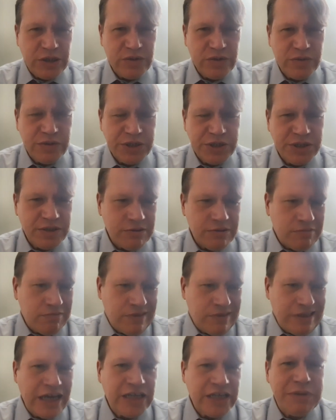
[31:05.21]
Those were just
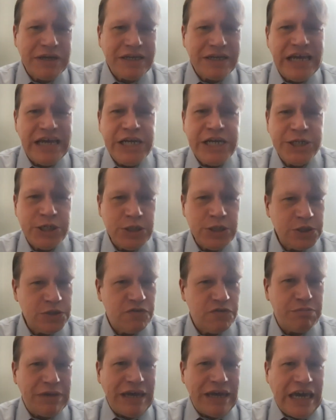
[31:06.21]
the
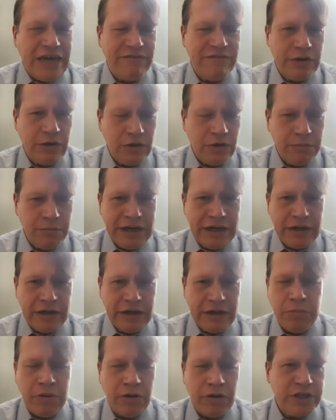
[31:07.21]
expectations of behavior about
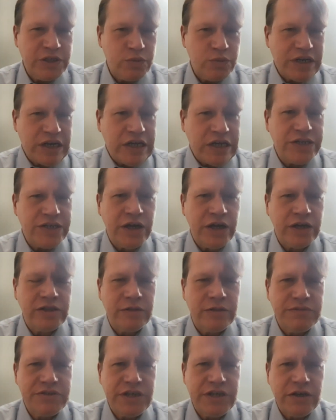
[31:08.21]
how parties would conduct
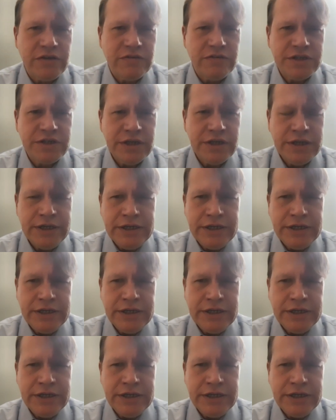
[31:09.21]
themselves.